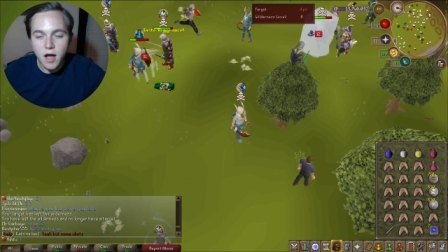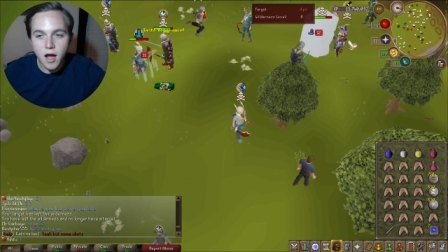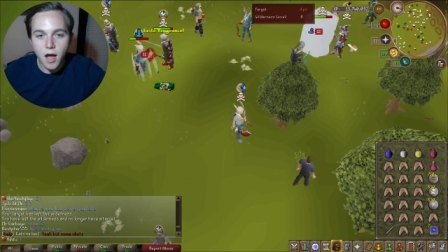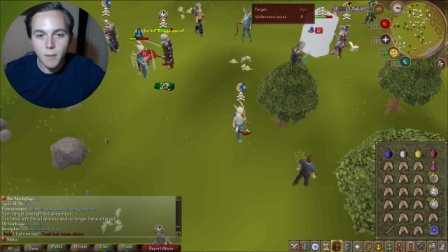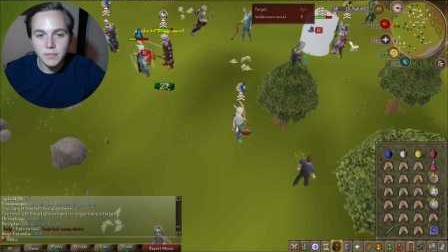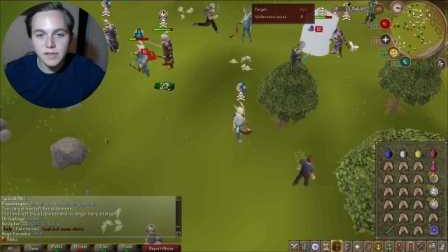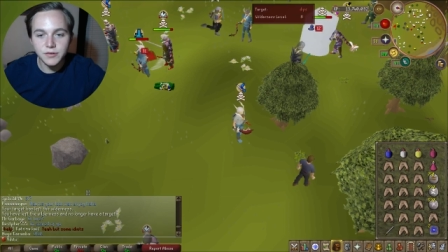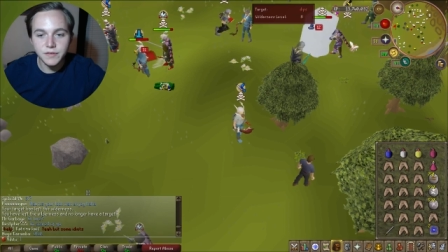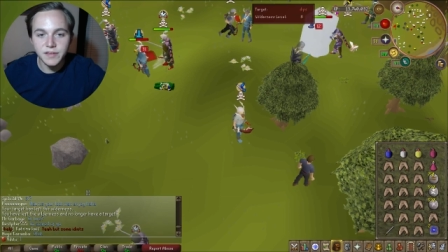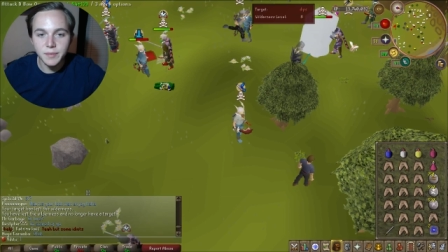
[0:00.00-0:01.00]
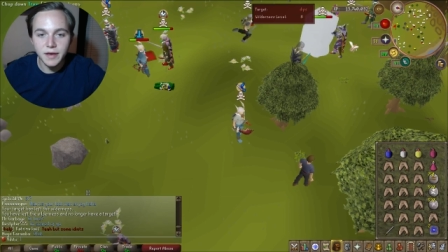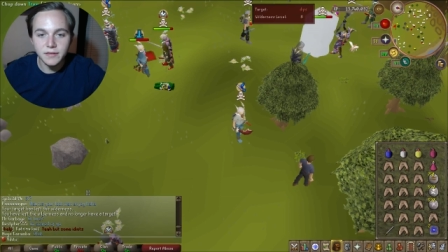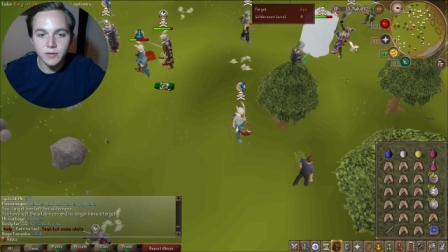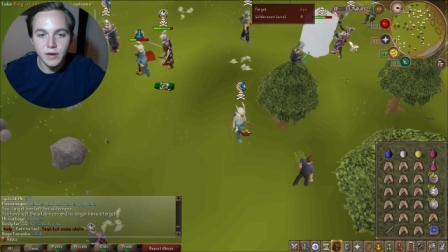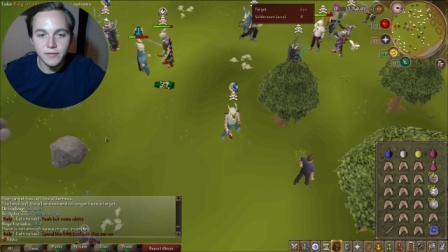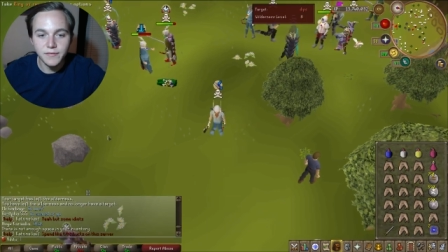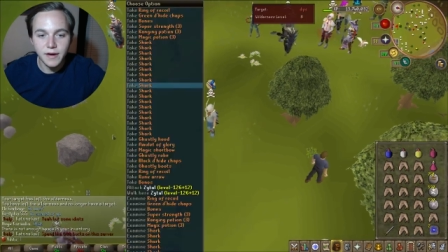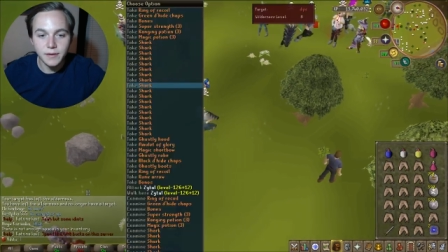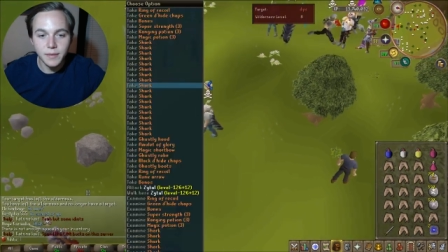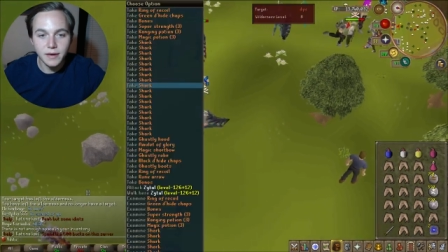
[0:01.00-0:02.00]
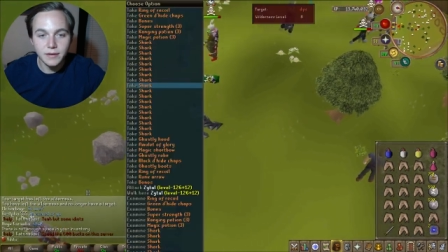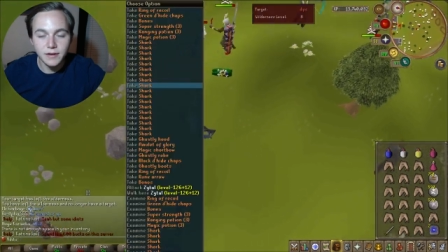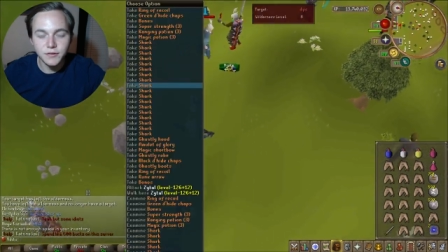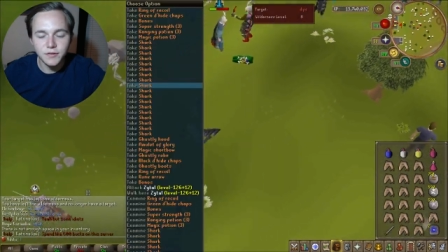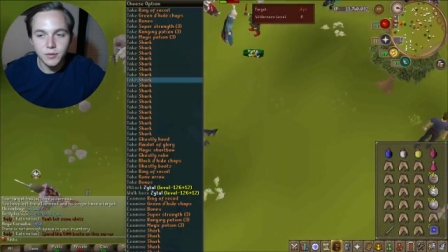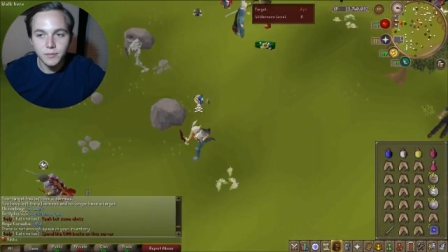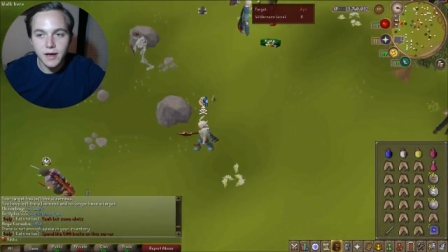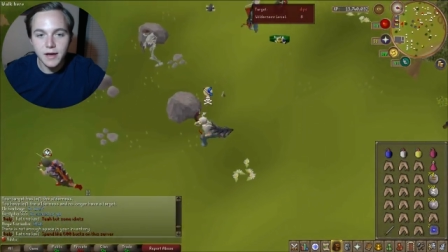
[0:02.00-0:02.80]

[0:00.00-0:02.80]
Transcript: Um, let's just skip ahead until we have a fight, man. I just don't.